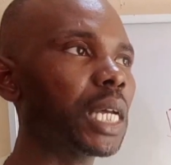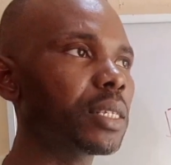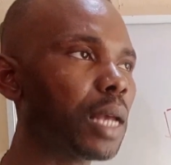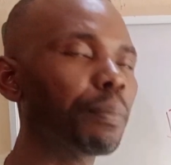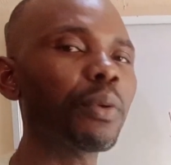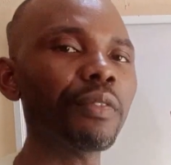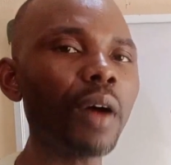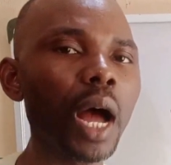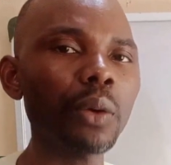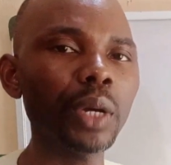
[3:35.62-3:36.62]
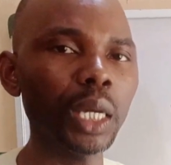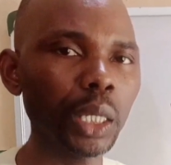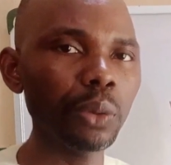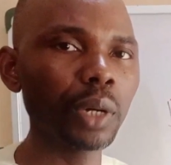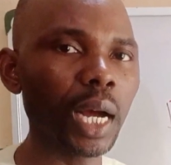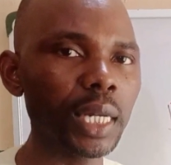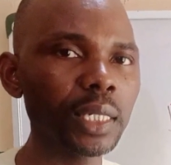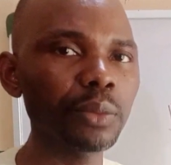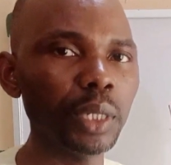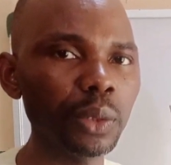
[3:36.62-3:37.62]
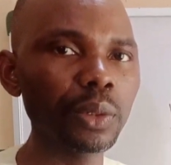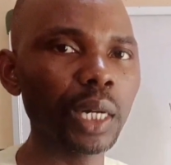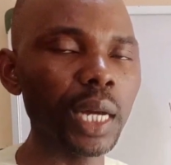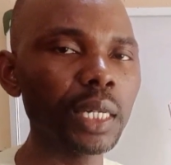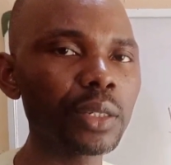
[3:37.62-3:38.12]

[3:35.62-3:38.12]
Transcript: example of how a cue card will look like.